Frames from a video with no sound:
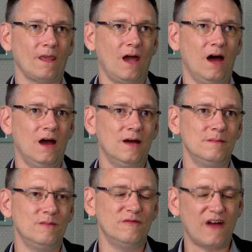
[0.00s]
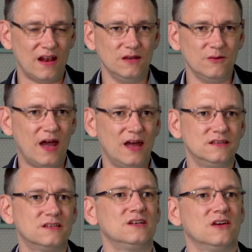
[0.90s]
value
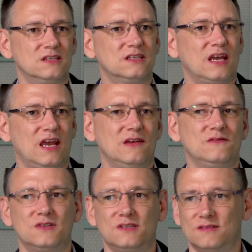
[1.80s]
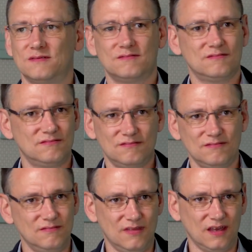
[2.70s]
adds, nice to haves.
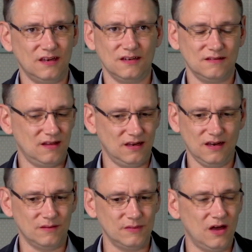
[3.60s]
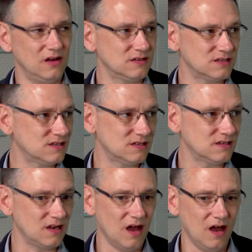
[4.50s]
They can come last.
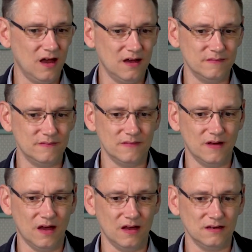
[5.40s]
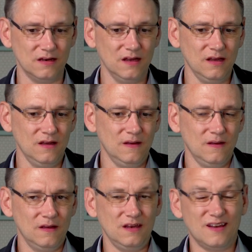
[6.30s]
And
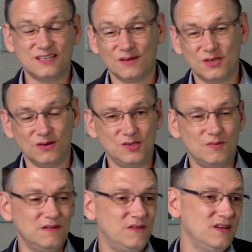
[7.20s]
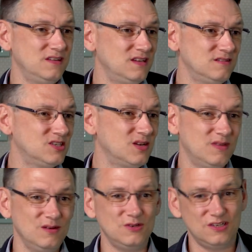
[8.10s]
sometimes you might find that there is
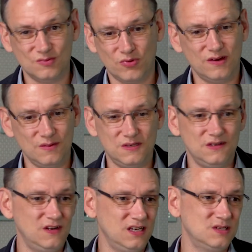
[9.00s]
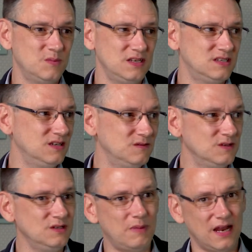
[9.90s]
something which is prohibitively expensive,
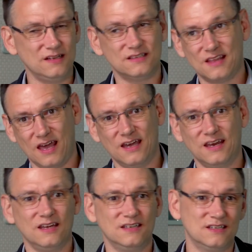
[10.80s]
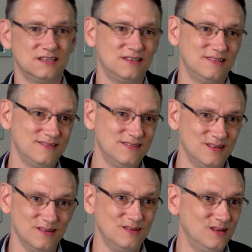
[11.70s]
and you balance that against
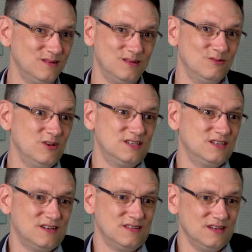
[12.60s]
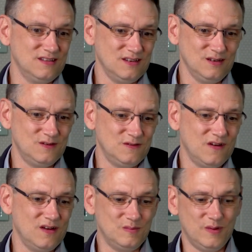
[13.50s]
the risk that you've
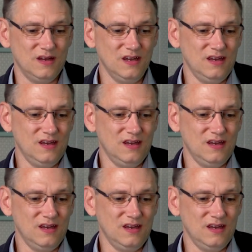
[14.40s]
defined, but